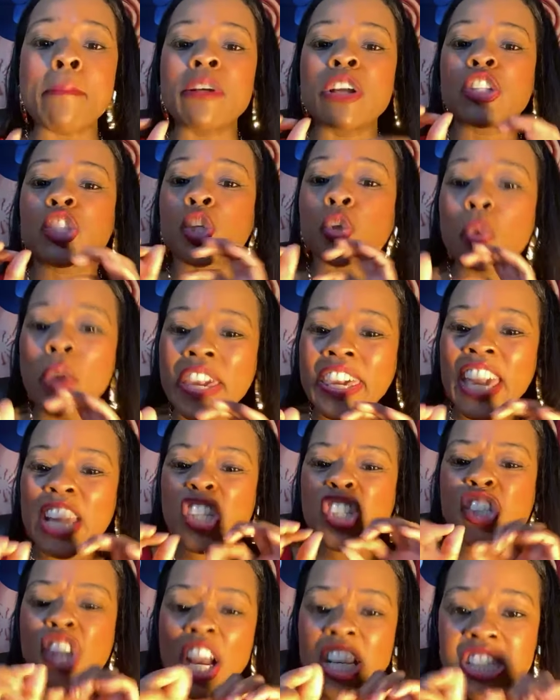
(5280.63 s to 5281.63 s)
I'm gonna
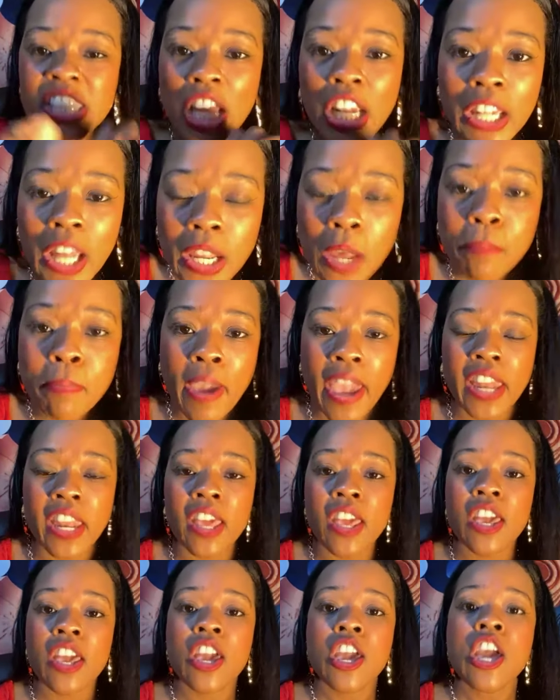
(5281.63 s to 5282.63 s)
tweak it just a little
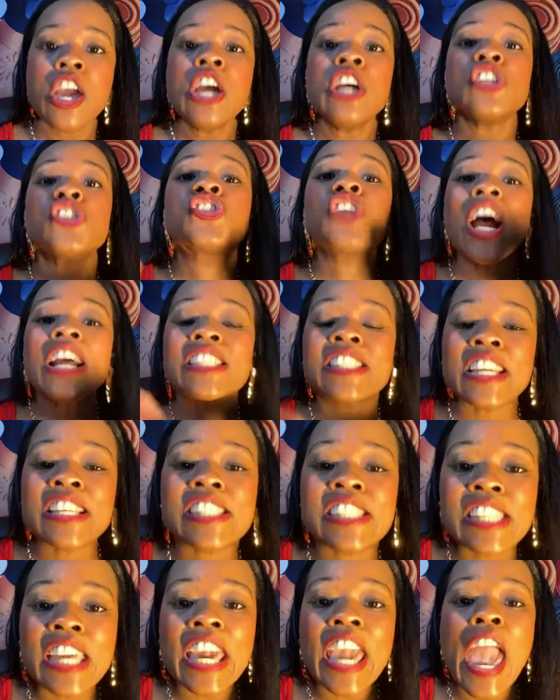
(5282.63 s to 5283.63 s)
bit, just
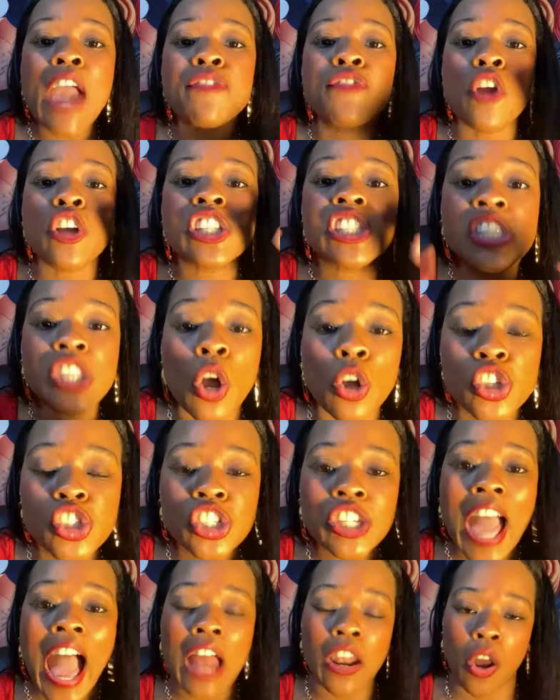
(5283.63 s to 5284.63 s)
to see if you're
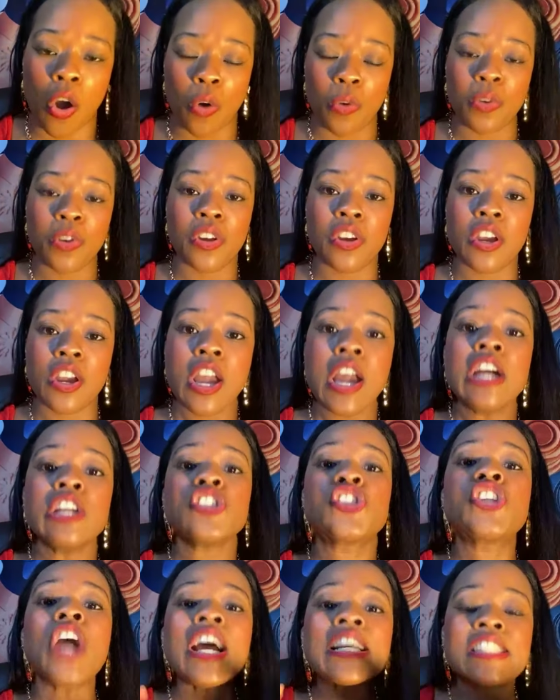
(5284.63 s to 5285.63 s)
still shallow,
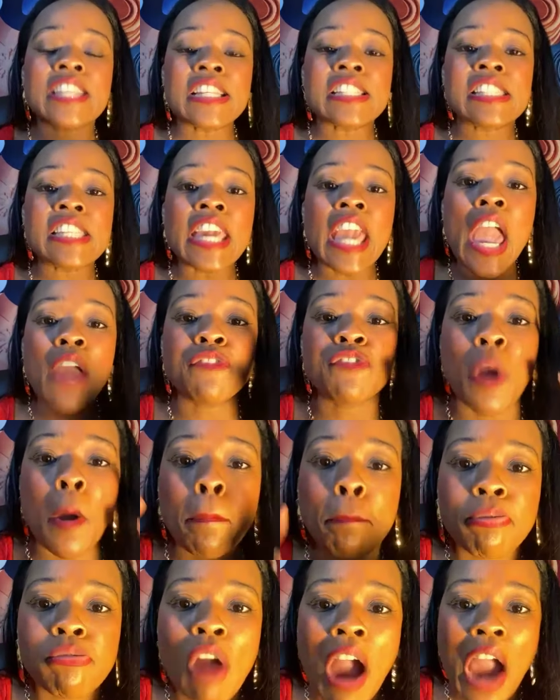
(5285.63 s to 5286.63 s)
just to see
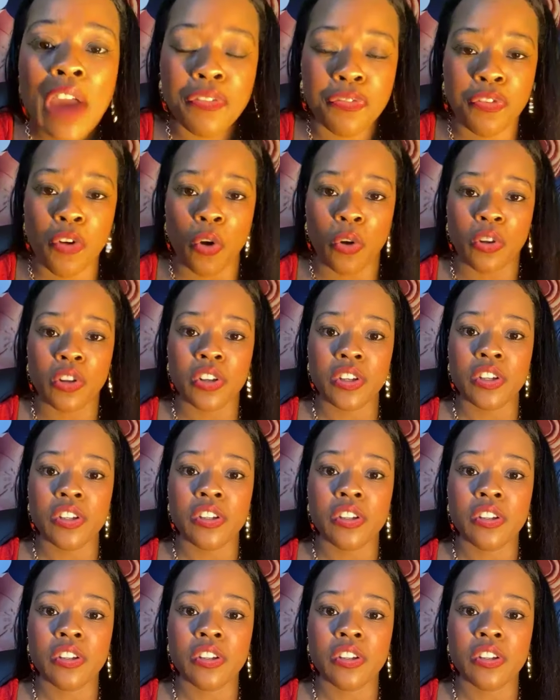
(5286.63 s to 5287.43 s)
if you're prideful.